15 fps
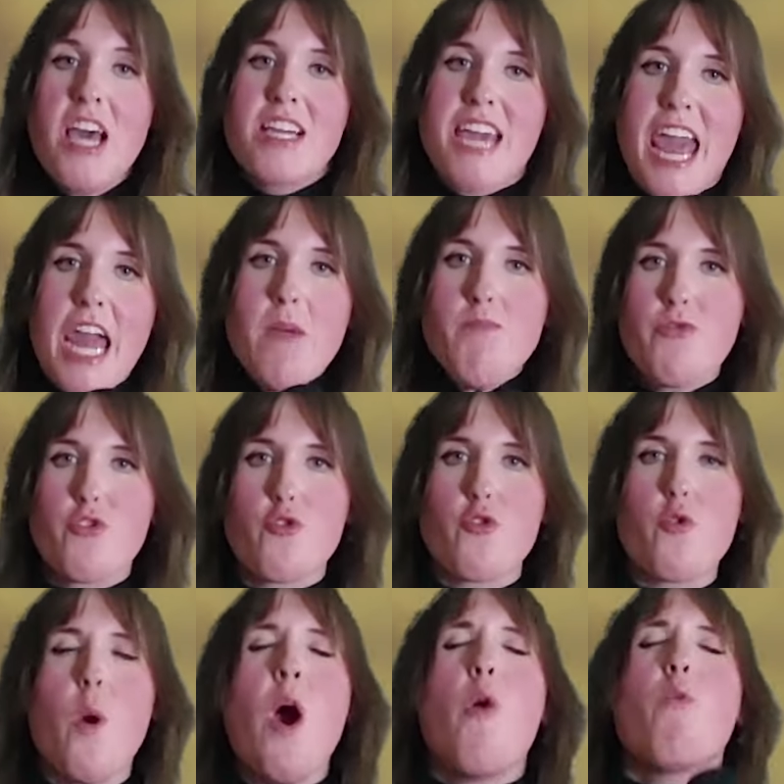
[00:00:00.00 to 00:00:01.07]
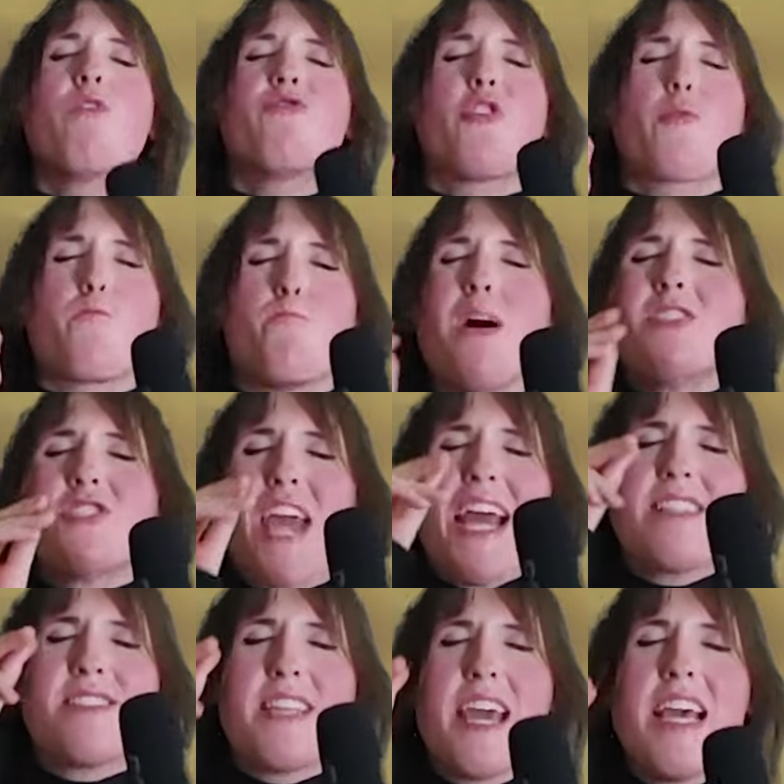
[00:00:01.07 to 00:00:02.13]
came through with their much
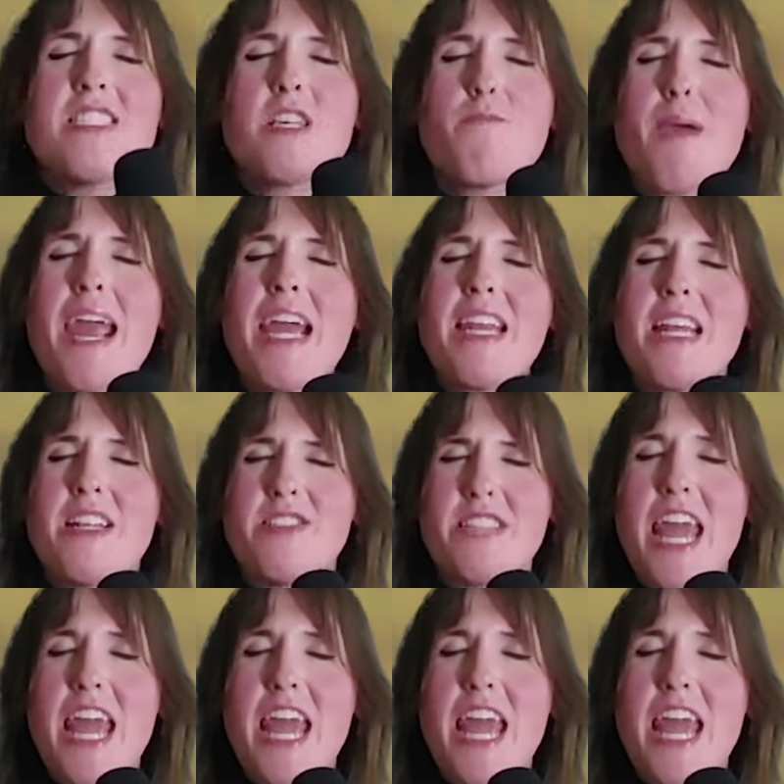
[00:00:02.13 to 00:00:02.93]
anticipated